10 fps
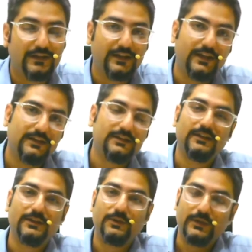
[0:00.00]
right?
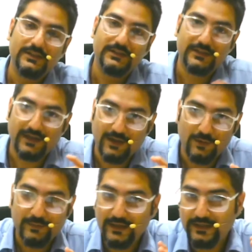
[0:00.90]
You can check
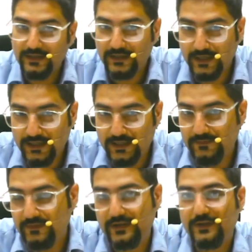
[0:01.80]
out my detailed
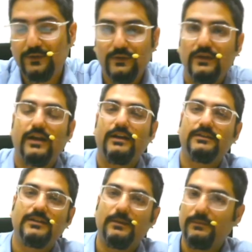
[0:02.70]
video
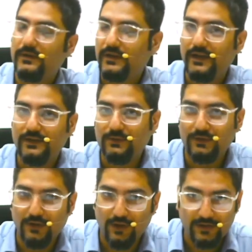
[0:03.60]
at the upper right
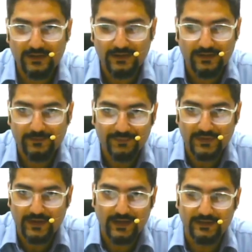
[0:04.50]
corner,
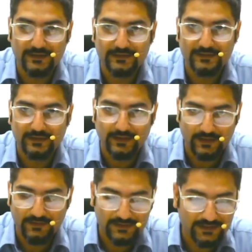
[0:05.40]
right?
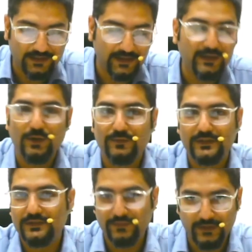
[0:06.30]
Here is the link of
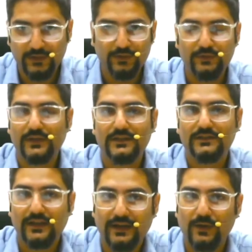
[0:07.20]
this video. You can
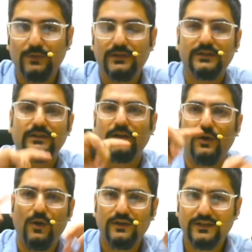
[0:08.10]
check out
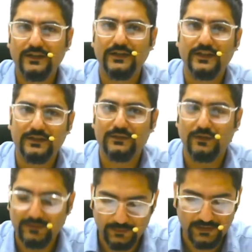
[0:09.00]
all the details
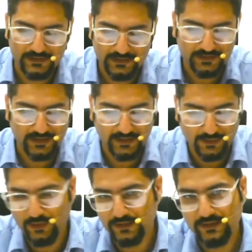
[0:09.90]
of the BCCI
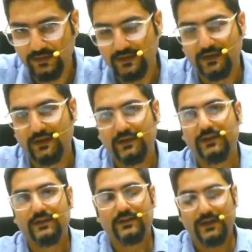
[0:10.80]
order,
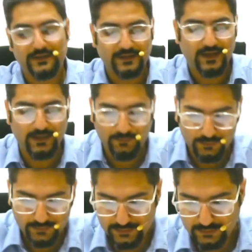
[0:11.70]
right? And if
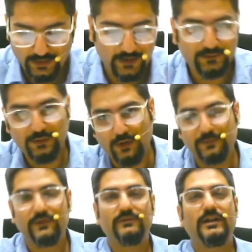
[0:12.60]
you wish to have the
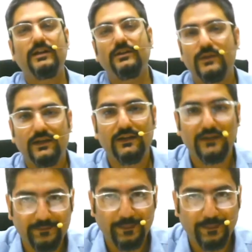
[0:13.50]
copy of that, you can